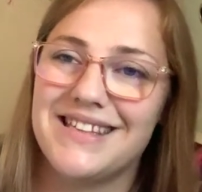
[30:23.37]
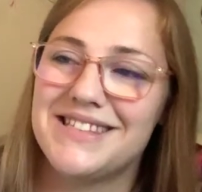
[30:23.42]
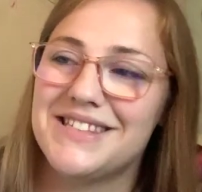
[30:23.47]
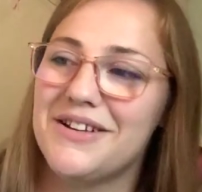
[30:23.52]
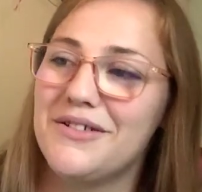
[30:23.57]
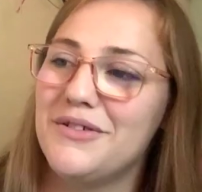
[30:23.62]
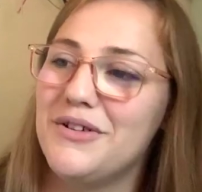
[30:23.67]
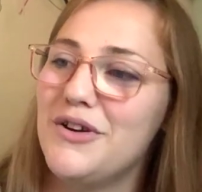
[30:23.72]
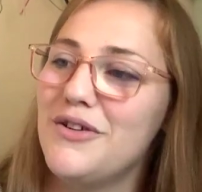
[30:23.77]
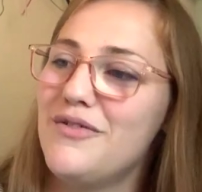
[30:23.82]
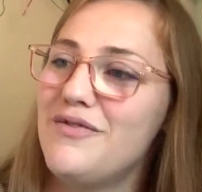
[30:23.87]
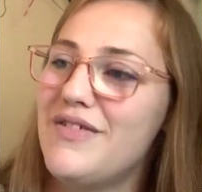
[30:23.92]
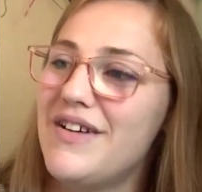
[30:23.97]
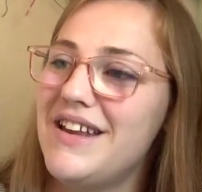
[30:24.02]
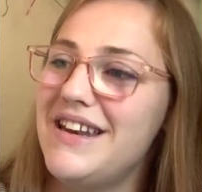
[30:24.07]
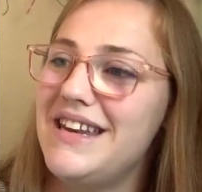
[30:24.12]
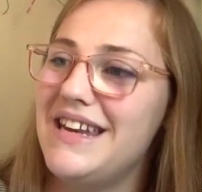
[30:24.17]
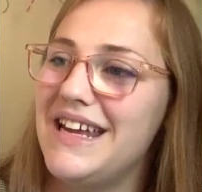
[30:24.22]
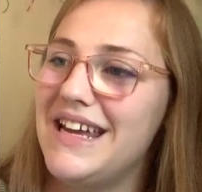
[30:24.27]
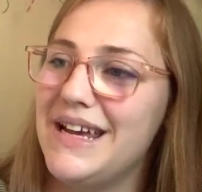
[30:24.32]
So no
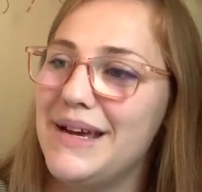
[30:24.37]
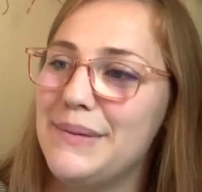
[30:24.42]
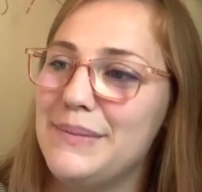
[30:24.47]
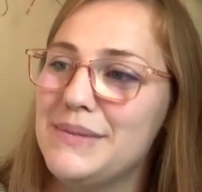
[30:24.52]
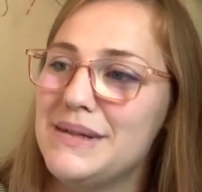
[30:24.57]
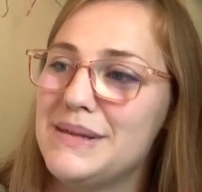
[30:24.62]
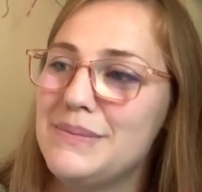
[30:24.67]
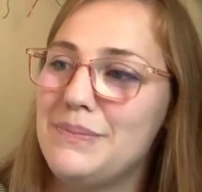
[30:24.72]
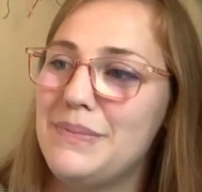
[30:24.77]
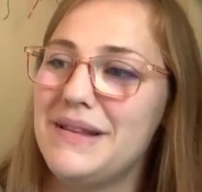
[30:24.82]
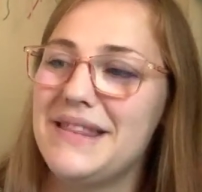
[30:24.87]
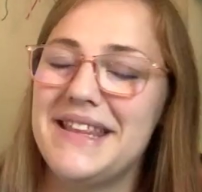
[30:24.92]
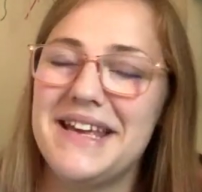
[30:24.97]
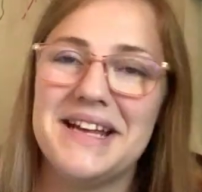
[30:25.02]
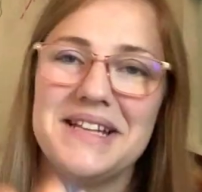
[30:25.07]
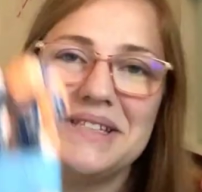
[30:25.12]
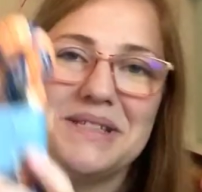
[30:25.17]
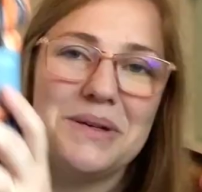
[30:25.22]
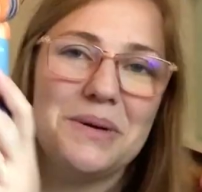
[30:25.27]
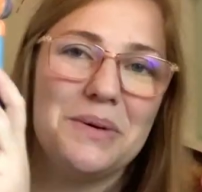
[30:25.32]
fun names, but that's